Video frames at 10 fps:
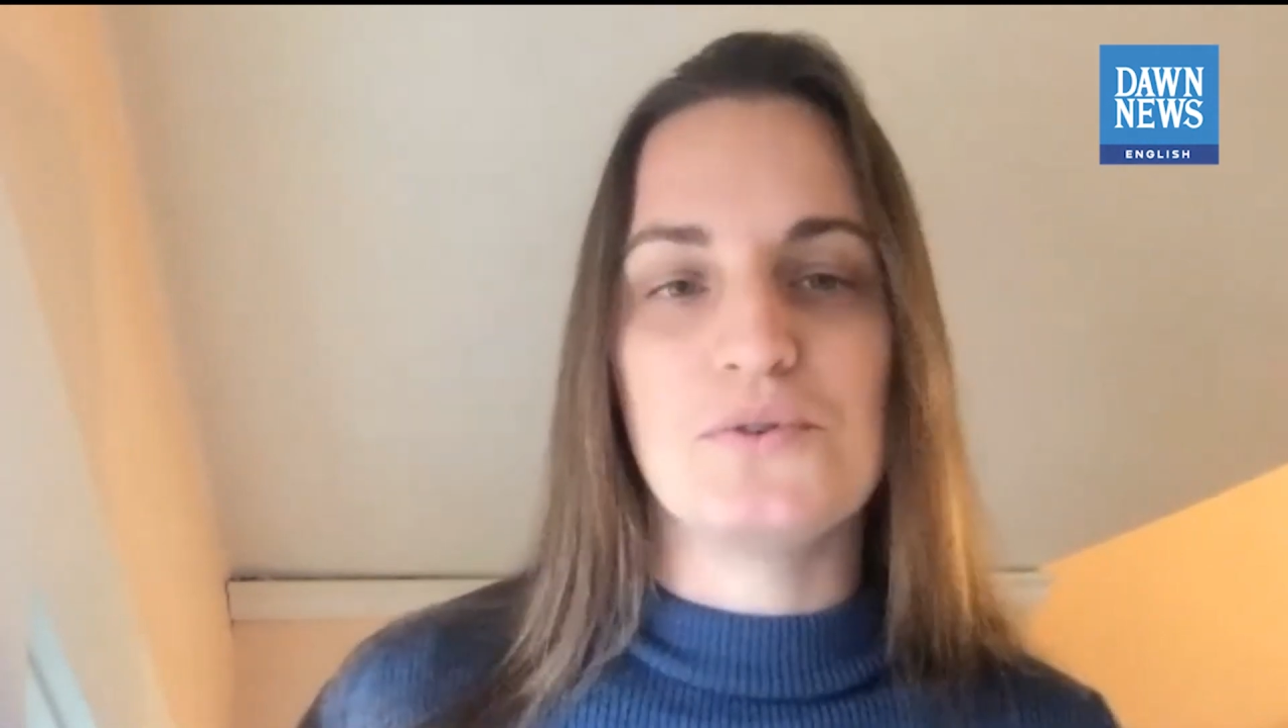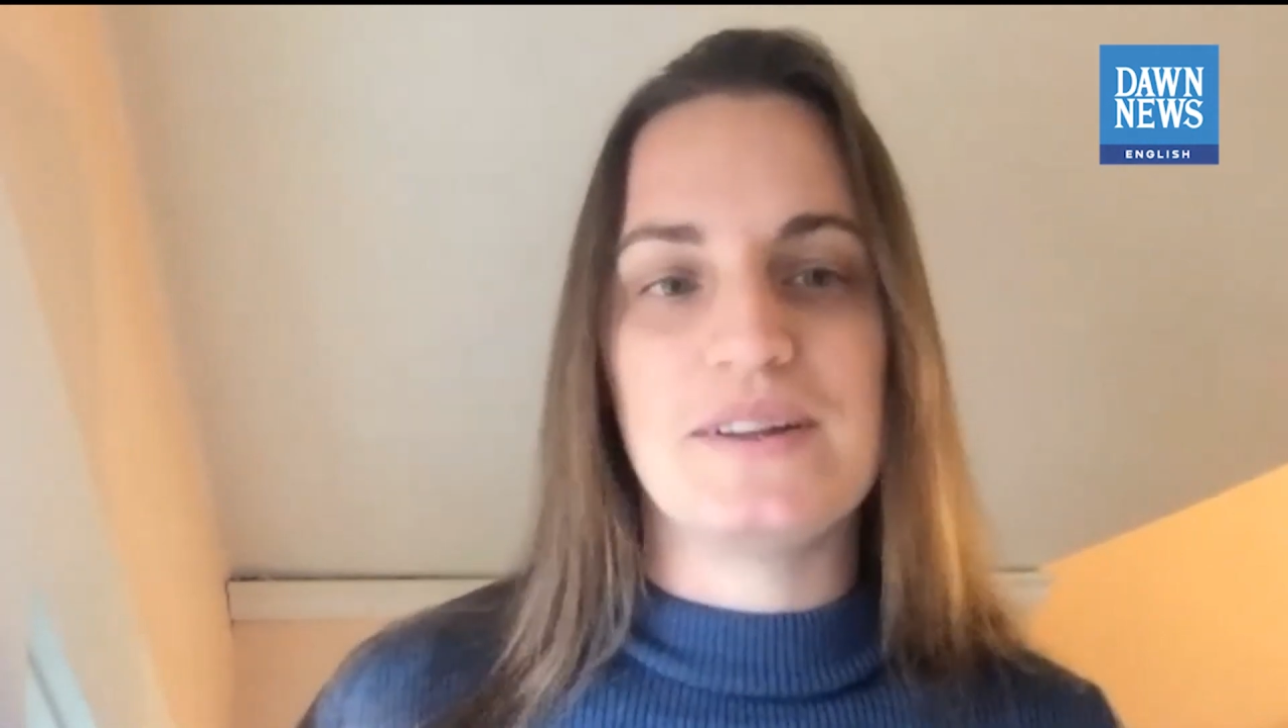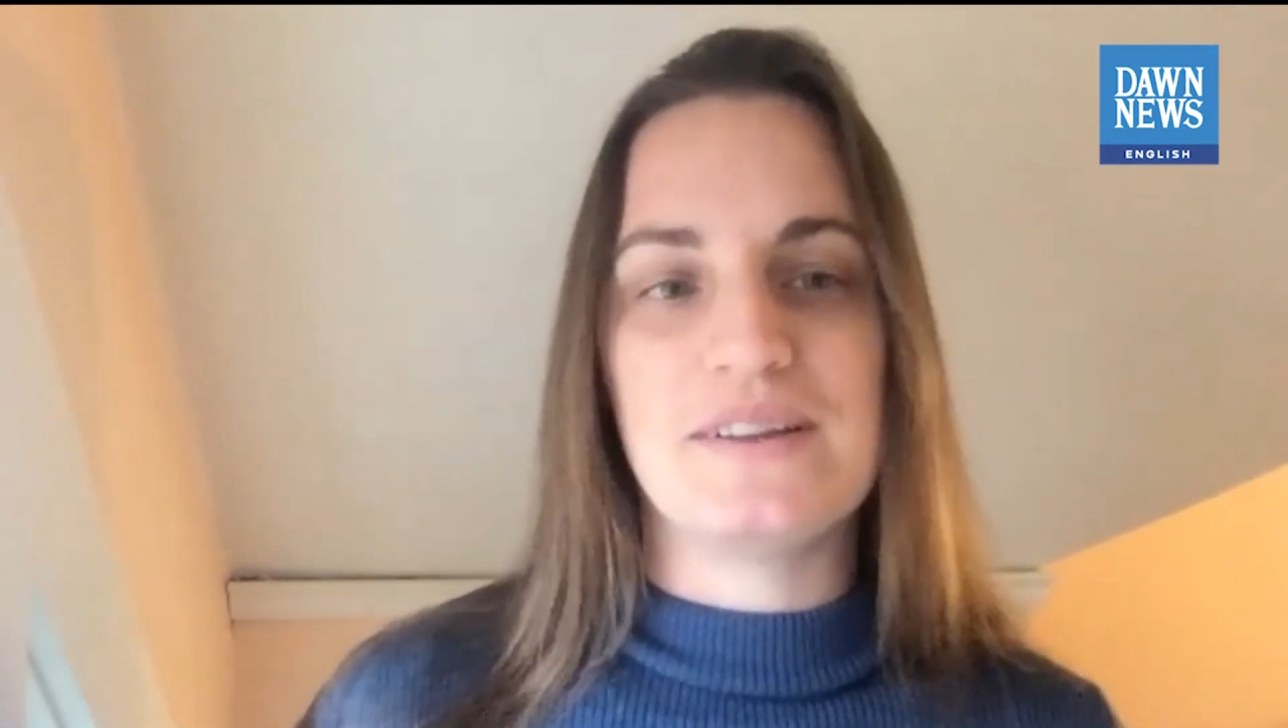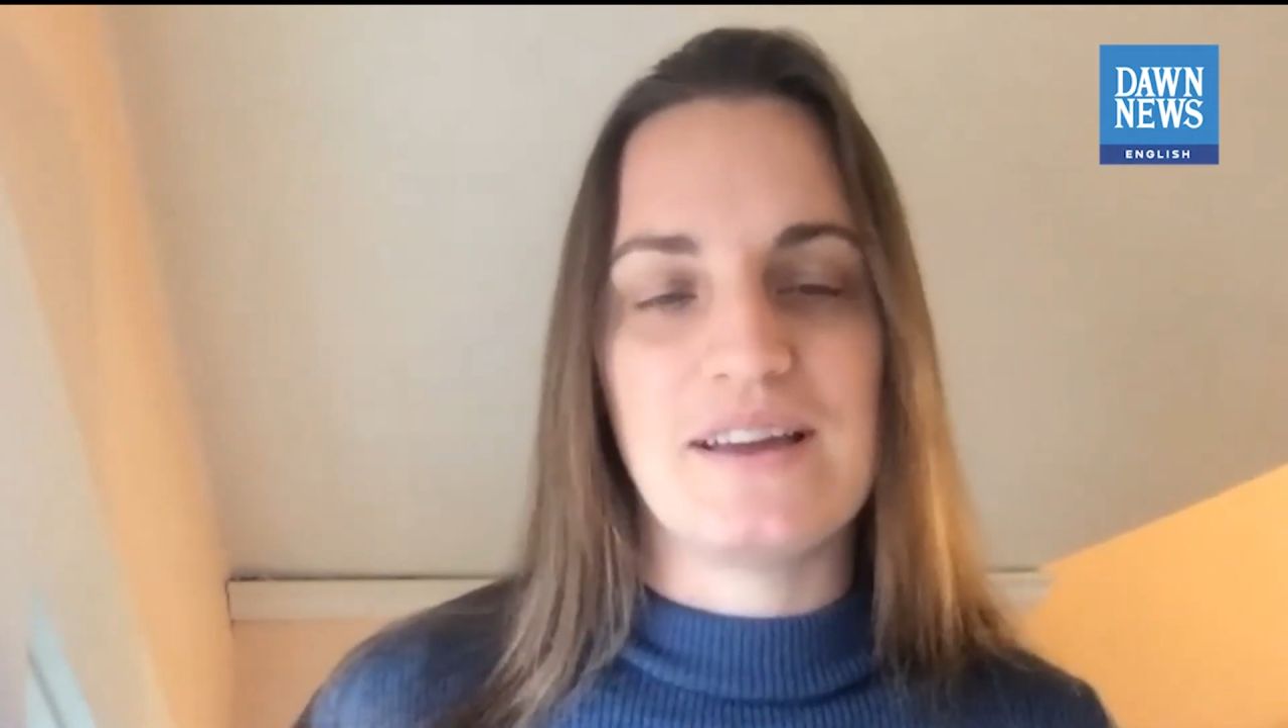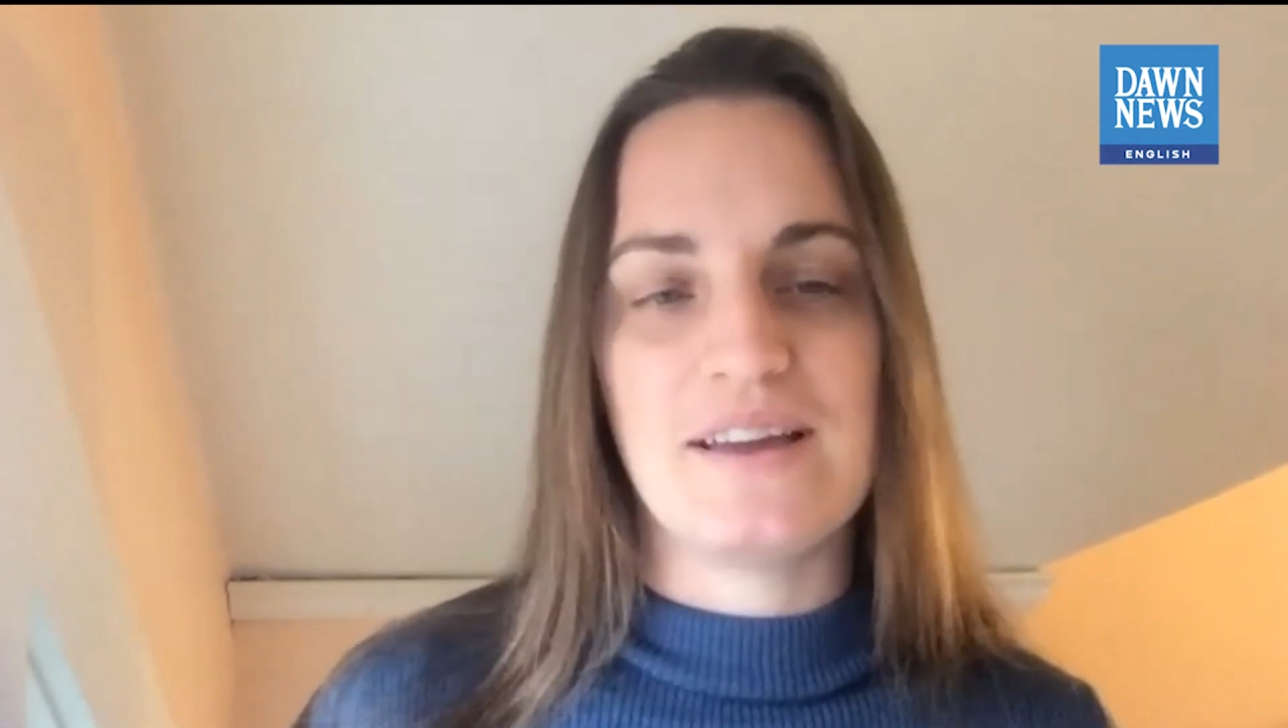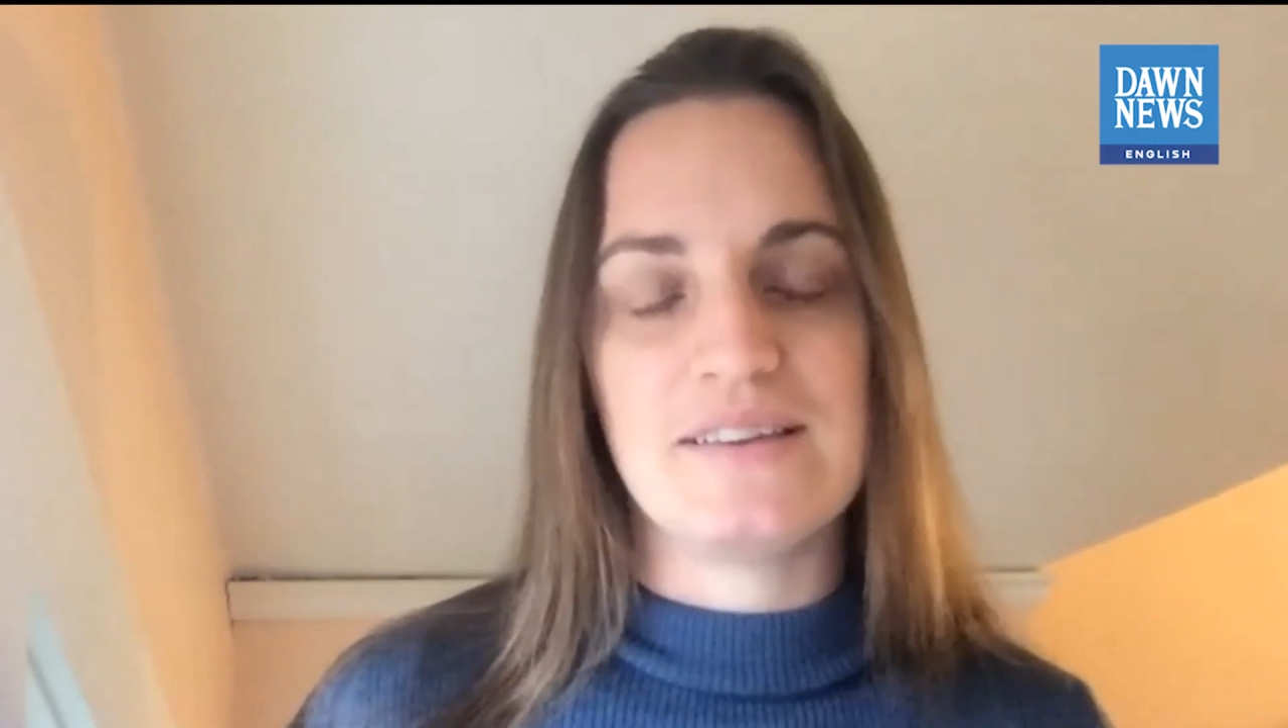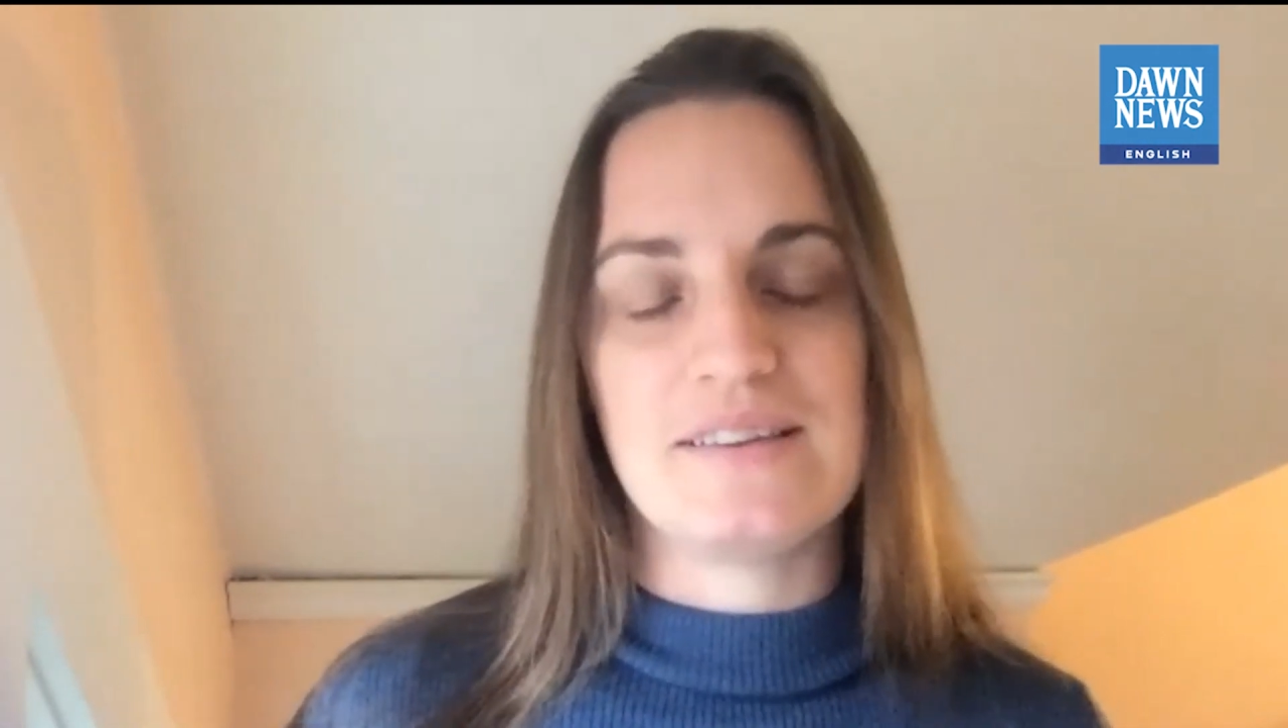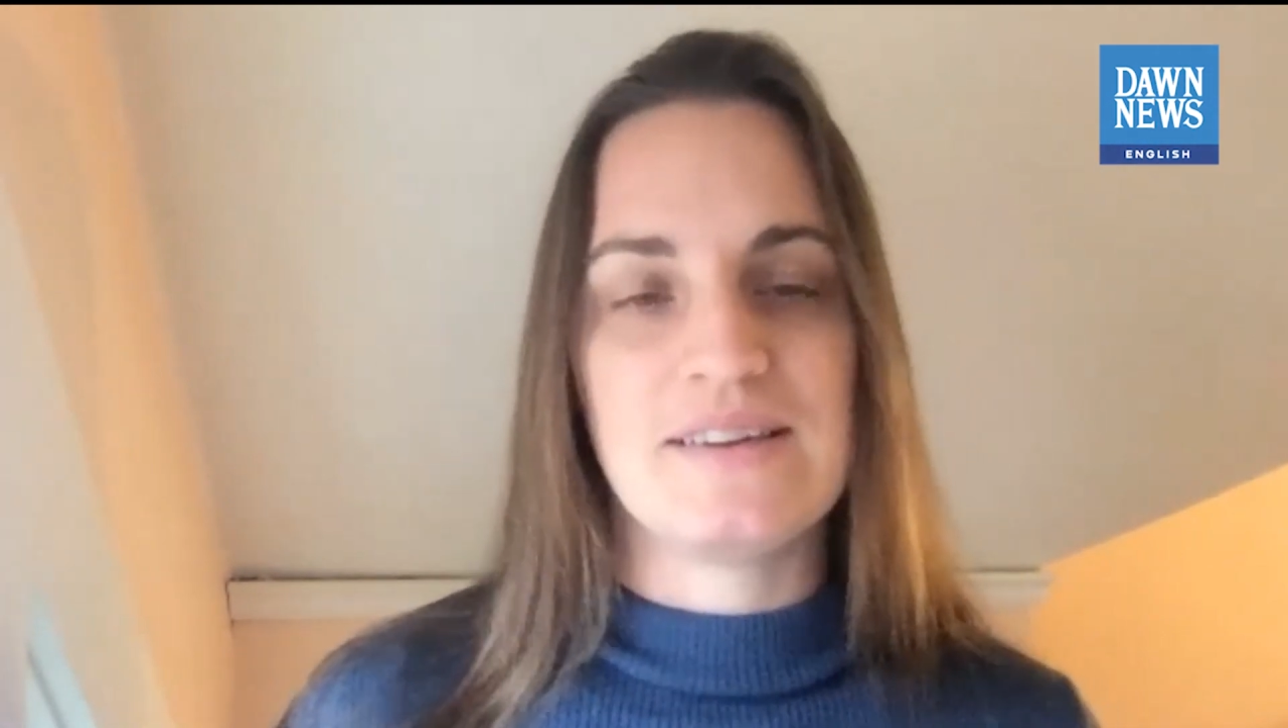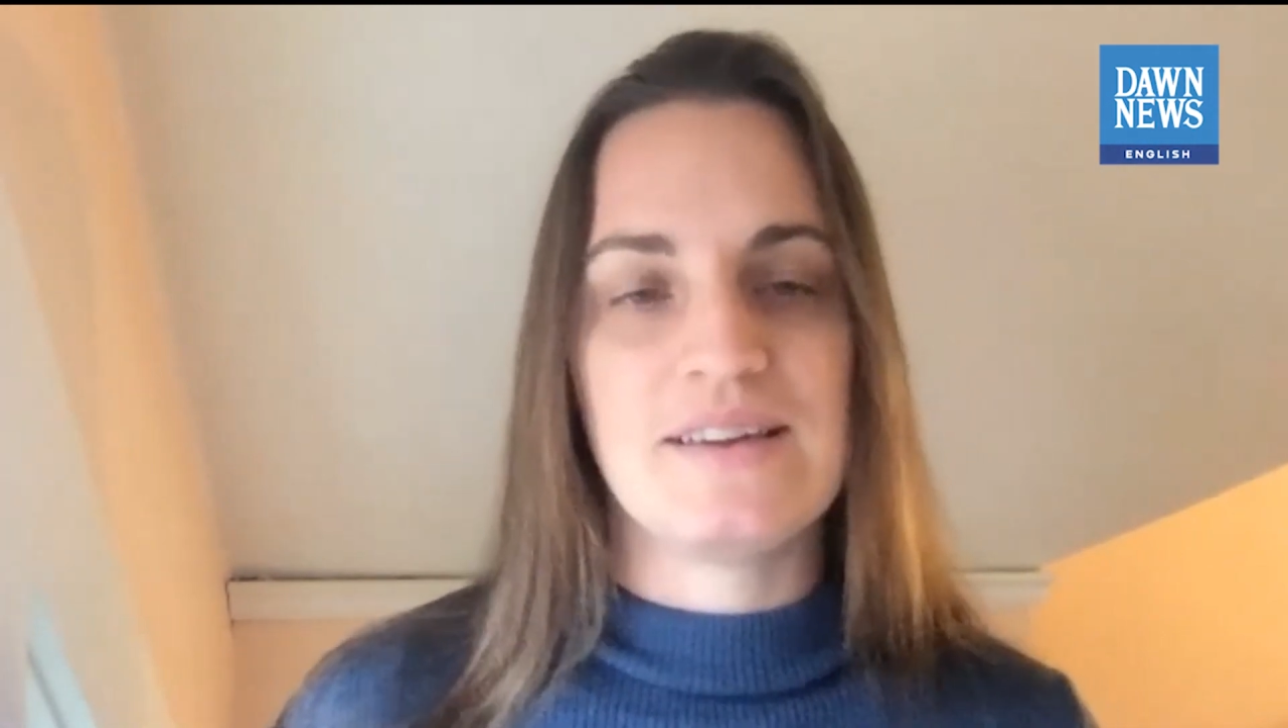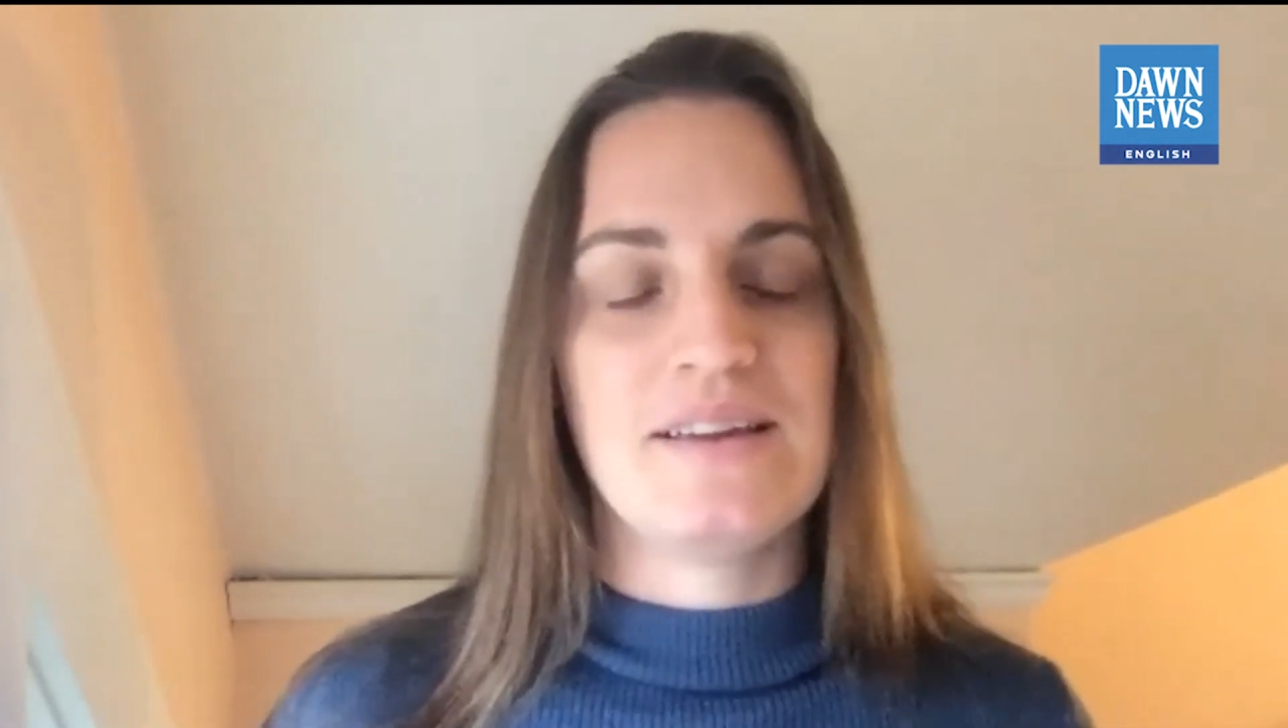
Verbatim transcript: in a sense